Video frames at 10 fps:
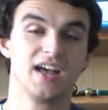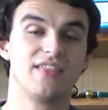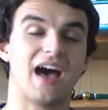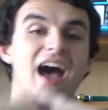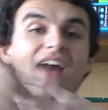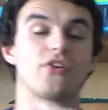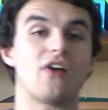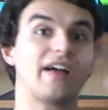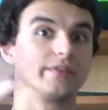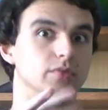that other
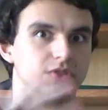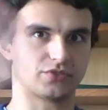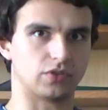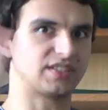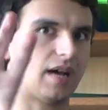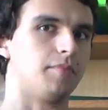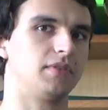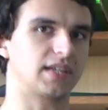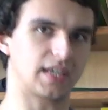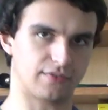animals, for
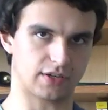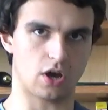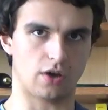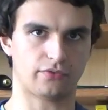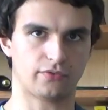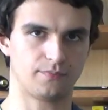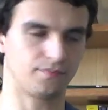example, are giving off.